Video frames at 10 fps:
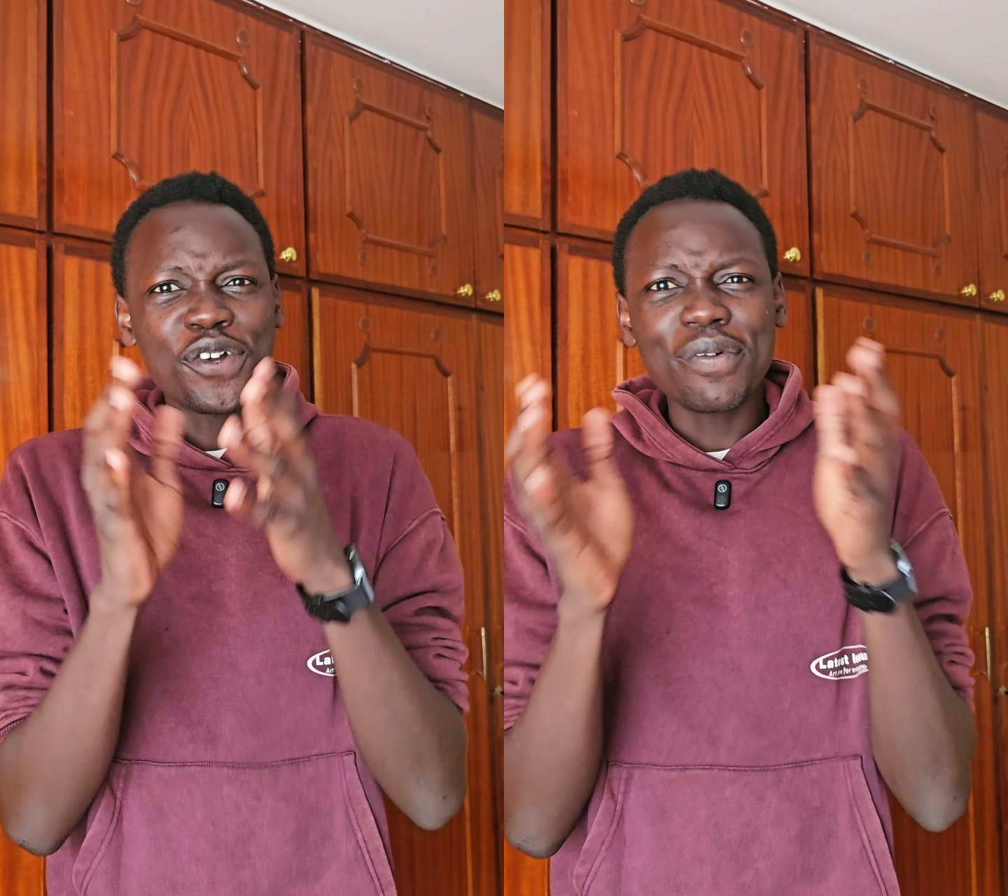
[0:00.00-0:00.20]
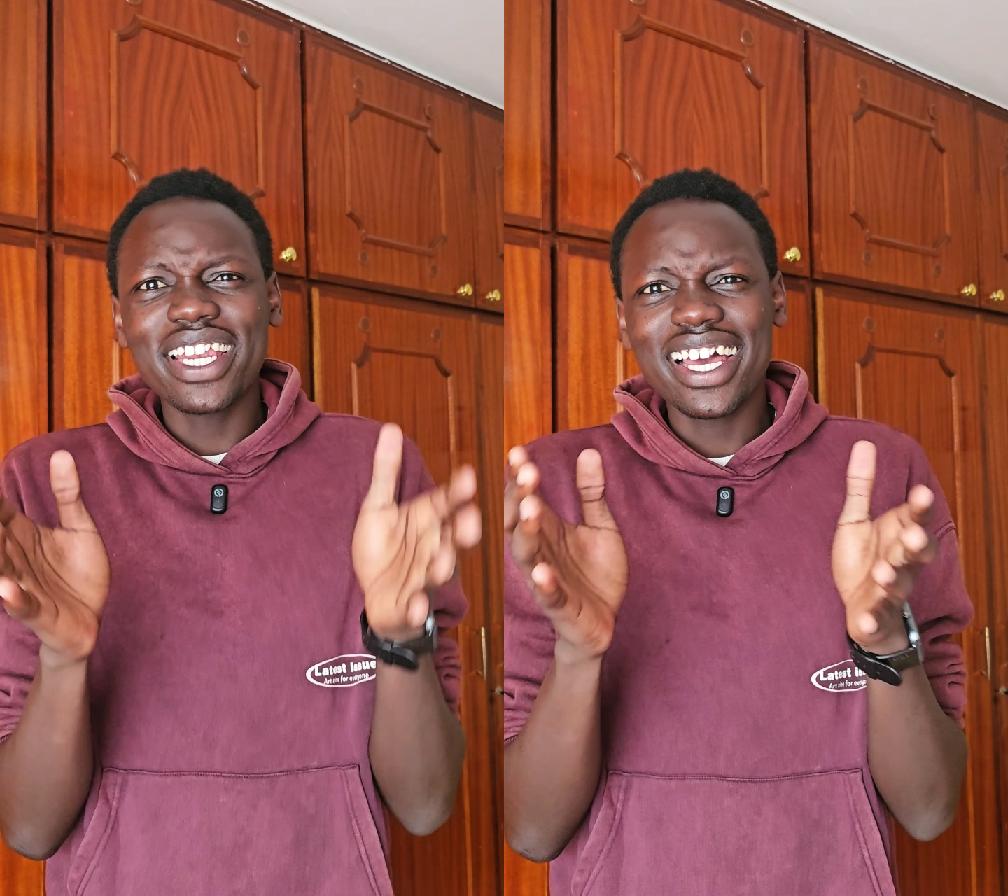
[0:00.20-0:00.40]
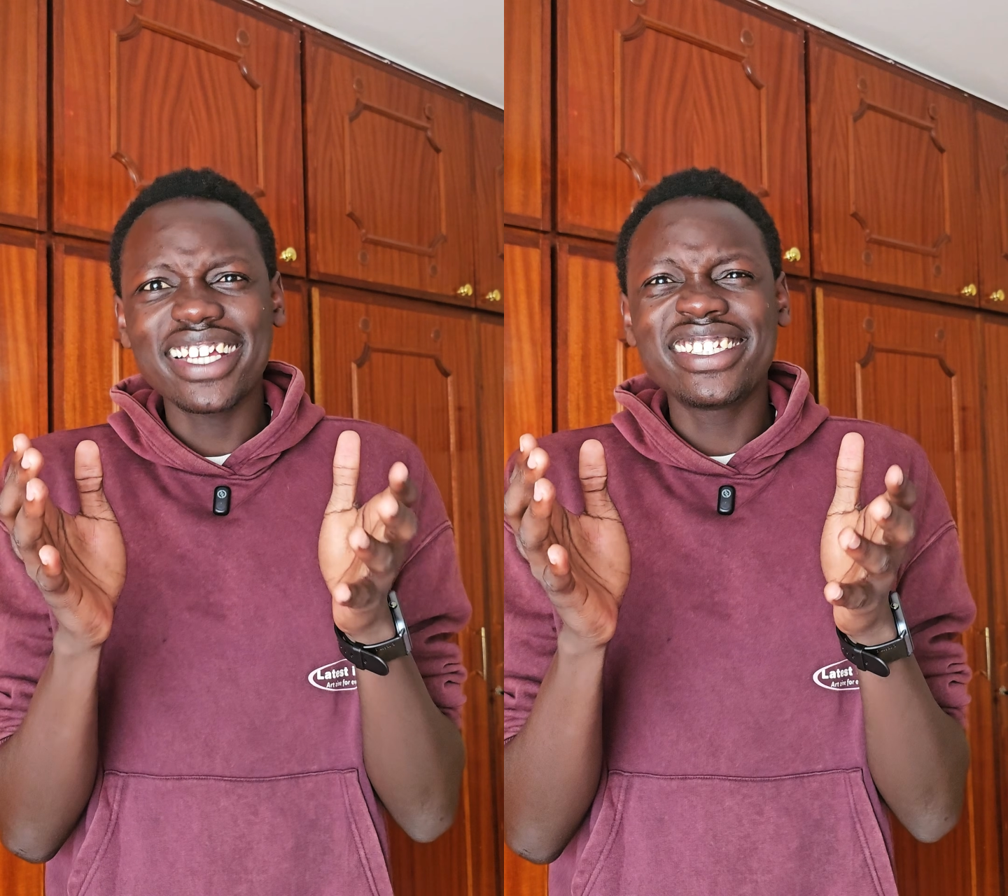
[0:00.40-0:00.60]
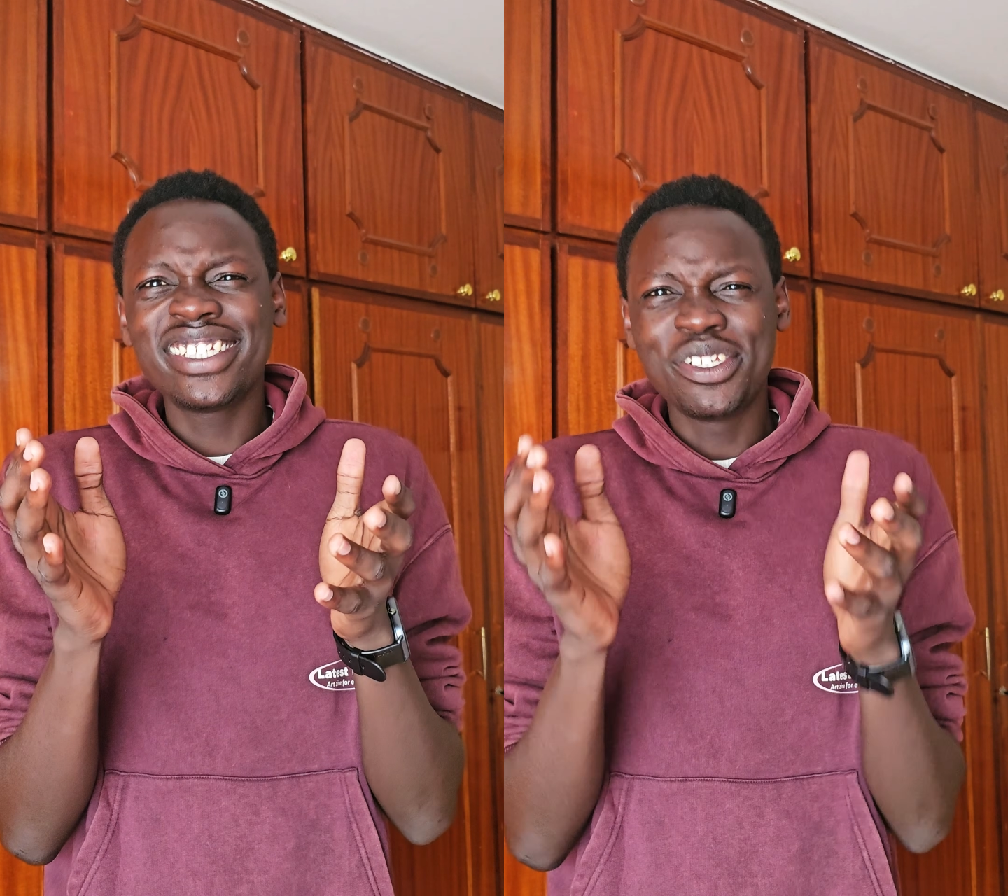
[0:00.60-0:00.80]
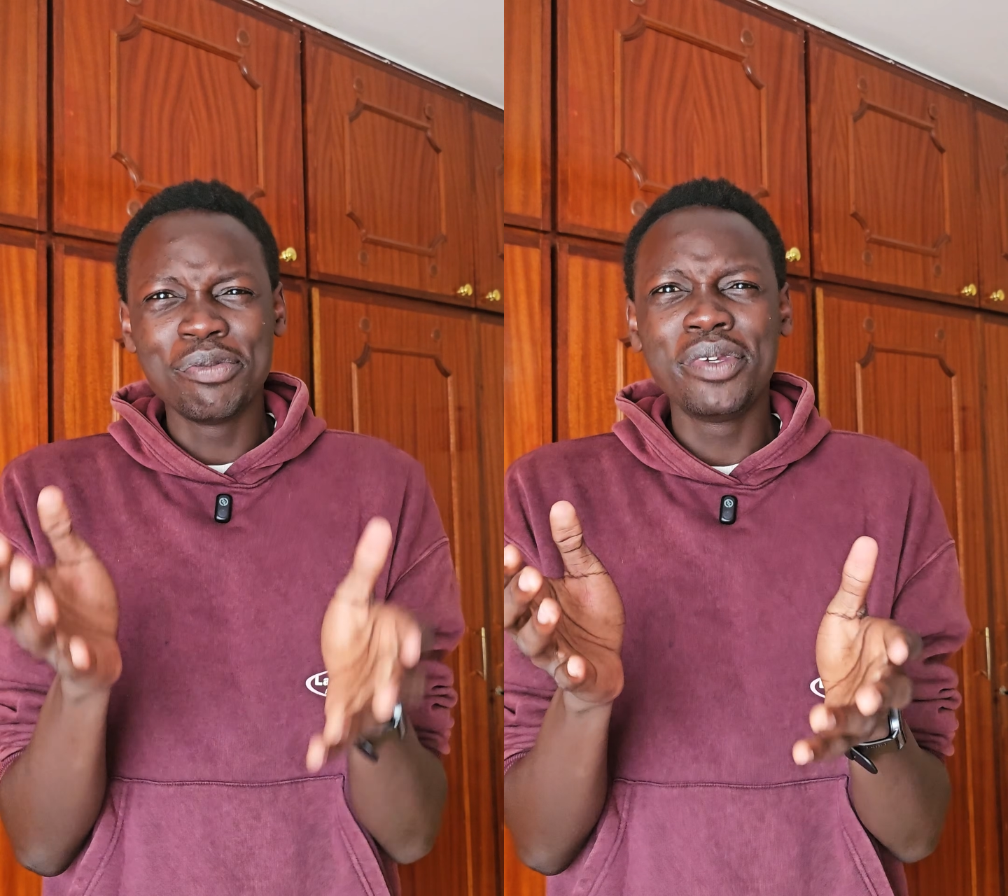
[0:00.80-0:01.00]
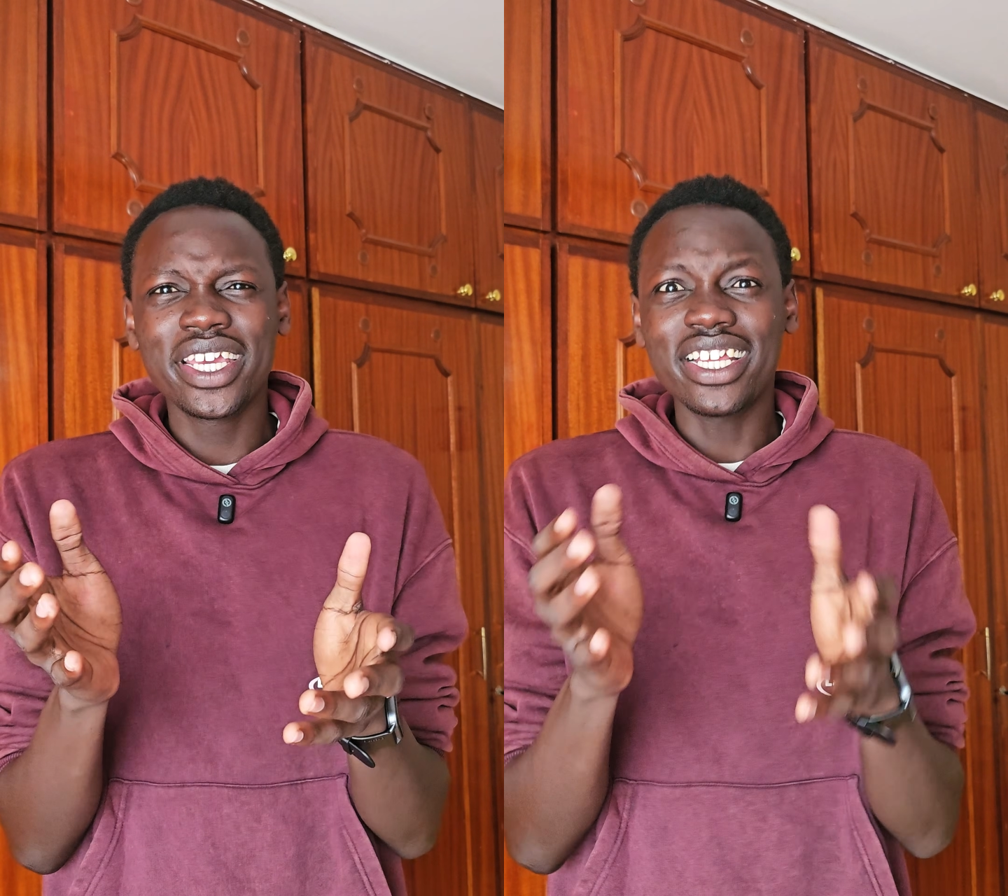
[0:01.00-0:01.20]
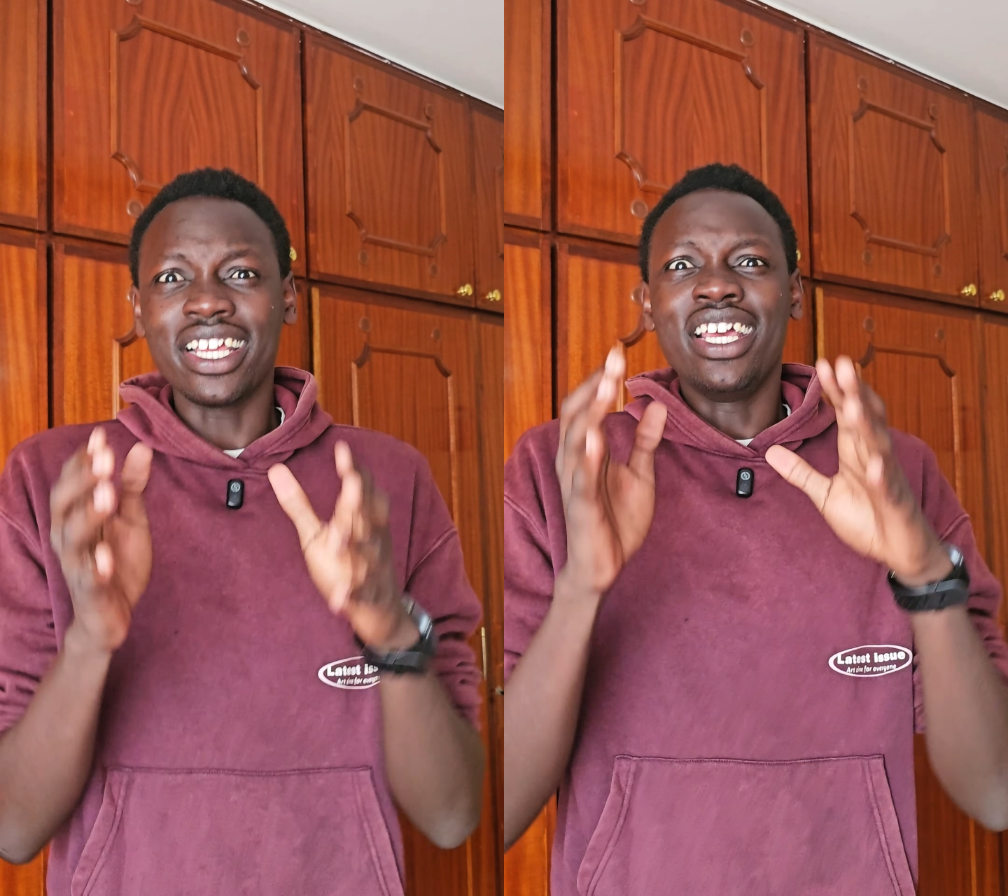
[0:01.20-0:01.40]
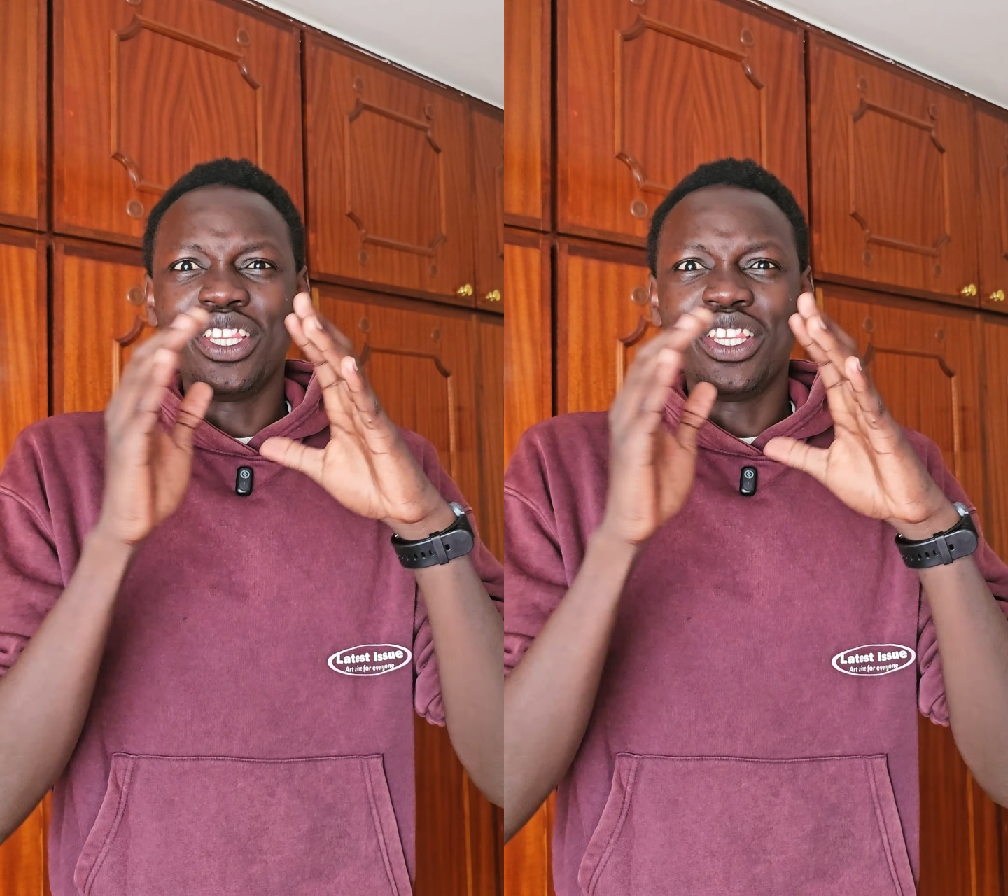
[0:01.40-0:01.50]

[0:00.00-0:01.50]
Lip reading: normalized to being